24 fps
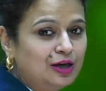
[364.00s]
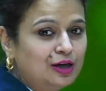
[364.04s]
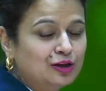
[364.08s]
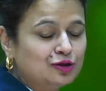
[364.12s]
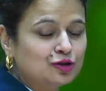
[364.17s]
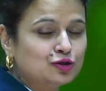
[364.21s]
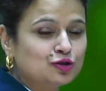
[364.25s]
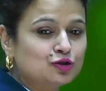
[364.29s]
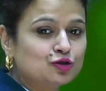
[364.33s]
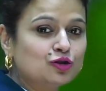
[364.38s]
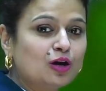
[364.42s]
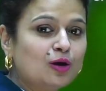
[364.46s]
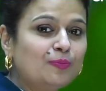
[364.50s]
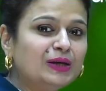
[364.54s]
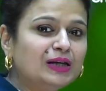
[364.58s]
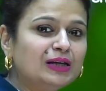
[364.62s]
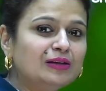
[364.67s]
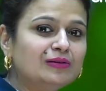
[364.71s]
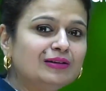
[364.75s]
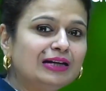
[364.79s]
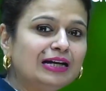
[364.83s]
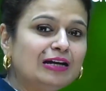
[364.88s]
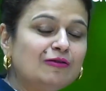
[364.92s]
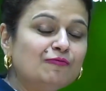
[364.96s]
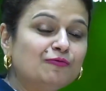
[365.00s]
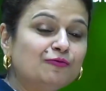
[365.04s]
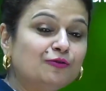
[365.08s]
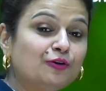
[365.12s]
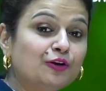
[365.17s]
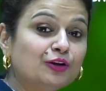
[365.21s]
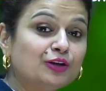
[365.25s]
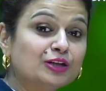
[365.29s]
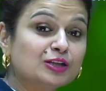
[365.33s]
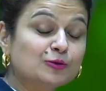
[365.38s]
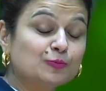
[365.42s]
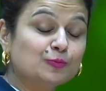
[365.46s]
So tropical
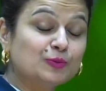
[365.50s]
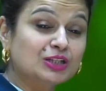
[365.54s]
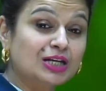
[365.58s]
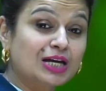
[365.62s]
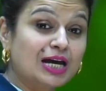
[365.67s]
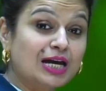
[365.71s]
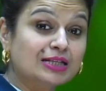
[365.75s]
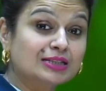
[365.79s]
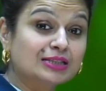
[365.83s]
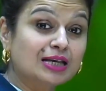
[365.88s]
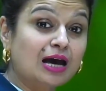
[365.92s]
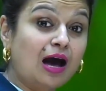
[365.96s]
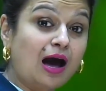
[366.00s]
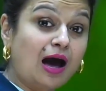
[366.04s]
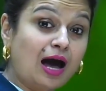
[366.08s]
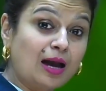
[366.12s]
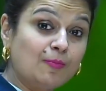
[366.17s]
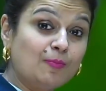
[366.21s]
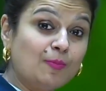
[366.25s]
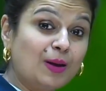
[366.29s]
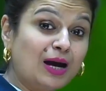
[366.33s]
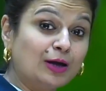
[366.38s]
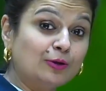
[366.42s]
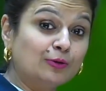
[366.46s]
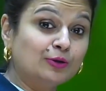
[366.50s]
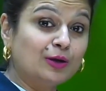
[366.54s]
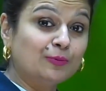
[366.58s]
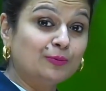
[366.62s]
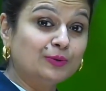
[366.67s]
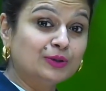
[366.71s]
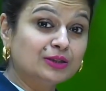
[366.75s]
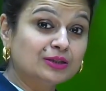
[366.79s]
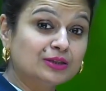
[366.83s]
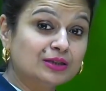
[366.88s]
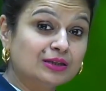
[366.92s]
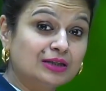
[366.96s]
rainforest which has high
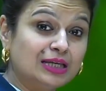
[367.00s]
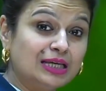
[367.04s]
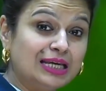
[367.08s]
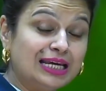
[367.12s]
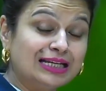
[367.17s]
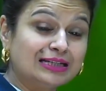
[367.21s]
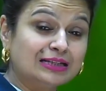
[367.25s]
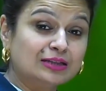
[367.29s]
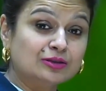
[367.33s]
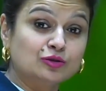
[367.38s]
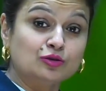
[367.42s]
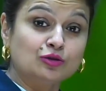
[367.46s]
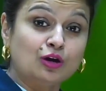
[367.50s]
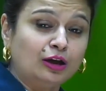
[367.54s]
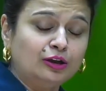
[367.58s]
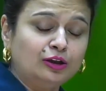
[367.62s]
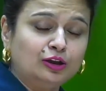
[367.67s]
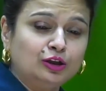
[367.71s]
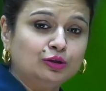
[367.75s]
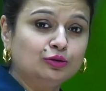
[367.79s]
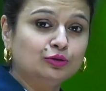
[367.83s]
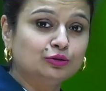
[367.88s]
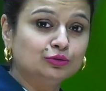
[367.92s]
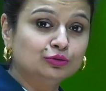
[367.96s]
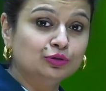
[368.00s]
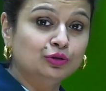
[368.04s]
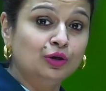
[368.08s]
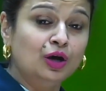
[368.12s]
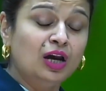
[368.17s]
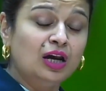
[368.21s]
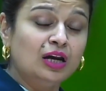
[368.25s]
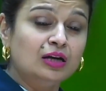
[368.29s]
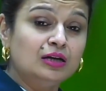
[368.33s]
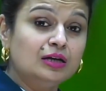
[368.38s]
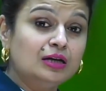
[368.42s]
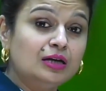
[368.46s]
biodiversity, it is not due to
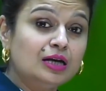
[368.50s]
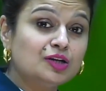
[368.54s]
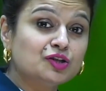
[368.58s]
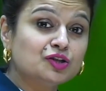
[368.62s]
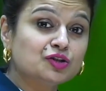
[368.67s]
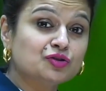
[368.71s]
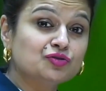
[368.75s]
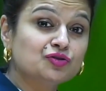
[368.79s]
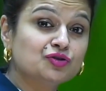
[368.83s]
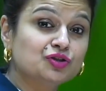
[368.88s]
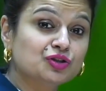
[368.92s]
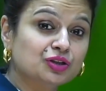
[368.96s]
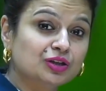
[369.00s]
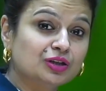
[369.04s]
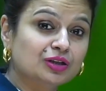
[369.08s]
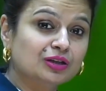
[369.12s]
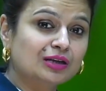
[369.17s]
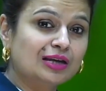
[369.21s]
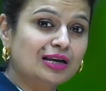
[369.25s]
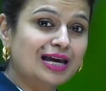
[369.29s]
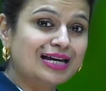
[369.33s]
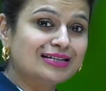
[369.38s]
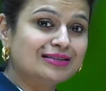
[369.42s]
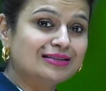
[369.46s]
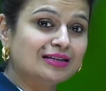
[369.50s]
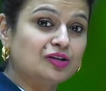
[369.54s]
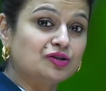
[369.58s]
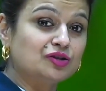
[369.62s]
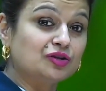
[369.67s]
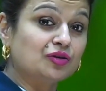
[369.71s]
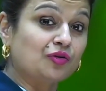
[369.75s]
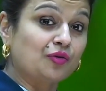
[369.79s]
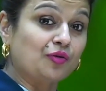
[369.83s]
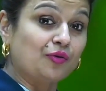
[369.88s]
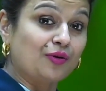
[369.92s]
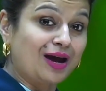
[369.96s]
niche
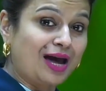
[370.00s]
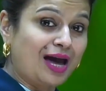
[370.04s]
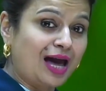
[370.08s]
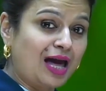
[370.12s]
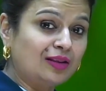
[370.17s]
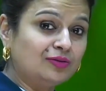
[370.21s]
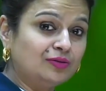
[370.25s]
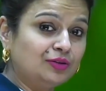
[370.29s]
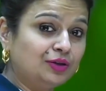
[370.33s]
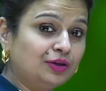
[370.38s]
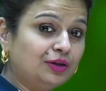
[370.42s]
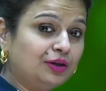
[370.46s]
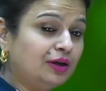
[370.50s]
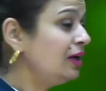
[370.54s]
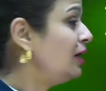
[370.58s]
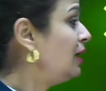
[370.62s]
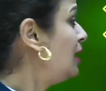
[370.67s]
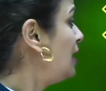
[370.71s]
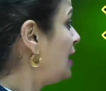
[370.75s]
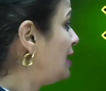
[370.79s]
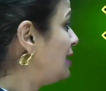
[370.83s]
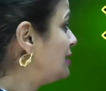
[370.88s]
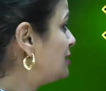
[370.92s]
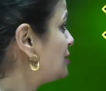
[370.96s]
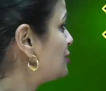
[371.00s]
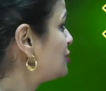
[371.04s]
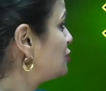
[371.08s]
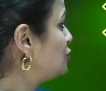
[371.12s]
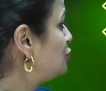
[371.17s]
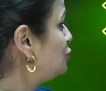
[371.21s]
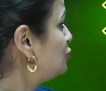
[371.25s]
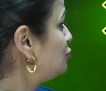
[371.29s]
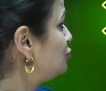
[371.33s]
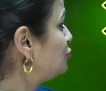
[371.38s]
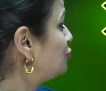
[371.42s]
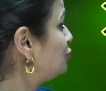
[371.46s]
generalization, rather it is
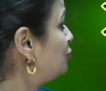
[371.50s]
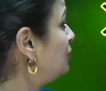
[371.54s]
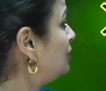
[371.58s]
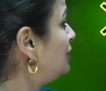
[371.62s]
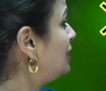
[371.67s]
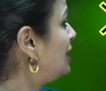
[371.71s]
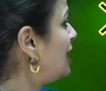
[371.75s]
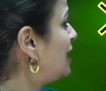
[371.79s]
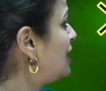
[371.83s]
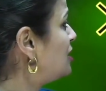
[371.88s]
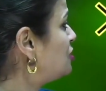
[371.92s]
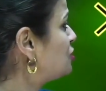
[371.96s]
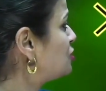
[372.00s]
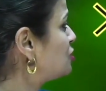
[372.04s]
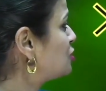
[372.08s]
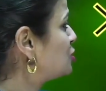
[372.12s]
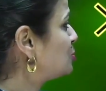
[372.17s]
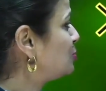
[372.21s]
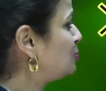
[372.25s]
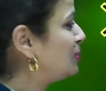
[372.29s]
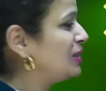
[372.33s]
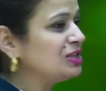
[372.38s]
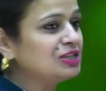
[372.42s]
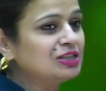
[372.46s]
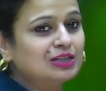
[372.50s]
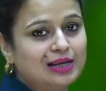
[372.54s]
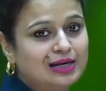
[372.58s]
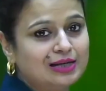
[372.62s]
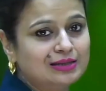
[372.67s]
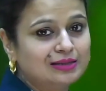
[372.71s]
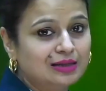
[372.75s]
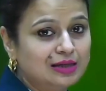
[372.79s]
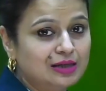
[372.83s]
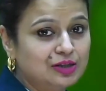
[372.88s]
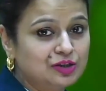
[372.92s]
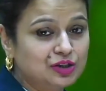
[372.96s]
due to niche
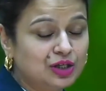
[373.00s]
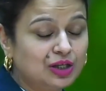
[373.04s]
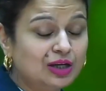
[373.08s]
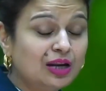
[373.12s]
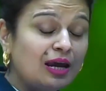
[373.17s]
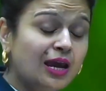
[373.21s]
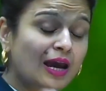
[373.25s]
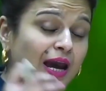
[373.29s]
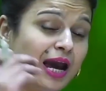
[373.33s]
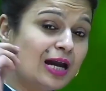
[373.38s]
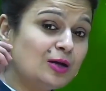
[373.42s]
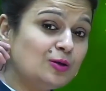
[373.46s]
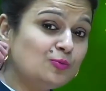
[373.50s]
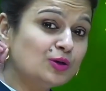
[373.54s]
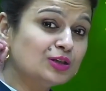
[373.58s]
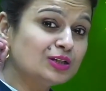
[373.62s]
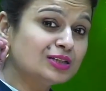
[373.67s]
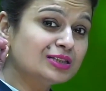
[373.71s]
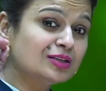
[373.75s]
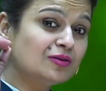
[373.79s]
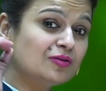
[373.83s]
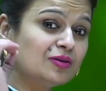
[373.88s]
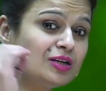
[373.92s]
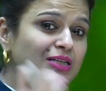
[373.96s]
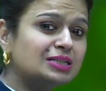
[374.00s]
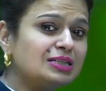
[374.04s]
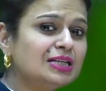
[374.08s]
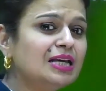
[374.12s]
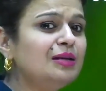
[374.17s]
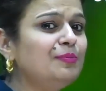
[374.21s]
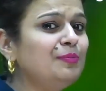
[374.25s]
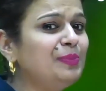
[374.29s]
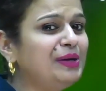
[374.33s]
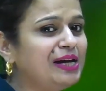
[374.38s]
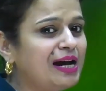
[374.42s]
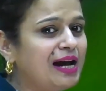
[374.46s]
specialization. And what is the
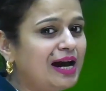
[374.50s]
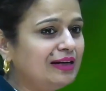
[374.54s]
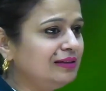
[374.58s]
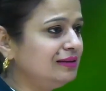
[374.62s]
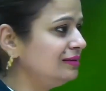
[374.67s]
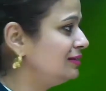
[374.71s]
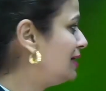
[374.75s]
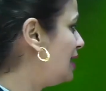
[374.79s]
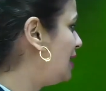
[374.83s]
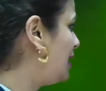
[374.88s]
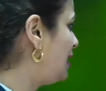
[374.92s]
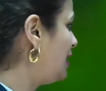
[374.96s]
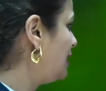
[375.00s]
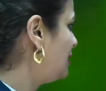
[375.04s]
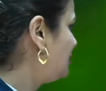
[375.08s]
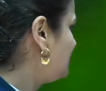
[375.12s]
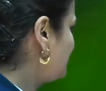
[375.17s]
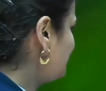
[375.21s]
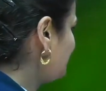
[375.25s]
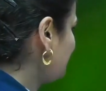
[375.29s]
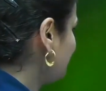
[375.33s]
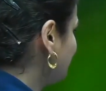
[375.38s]
reason behind that?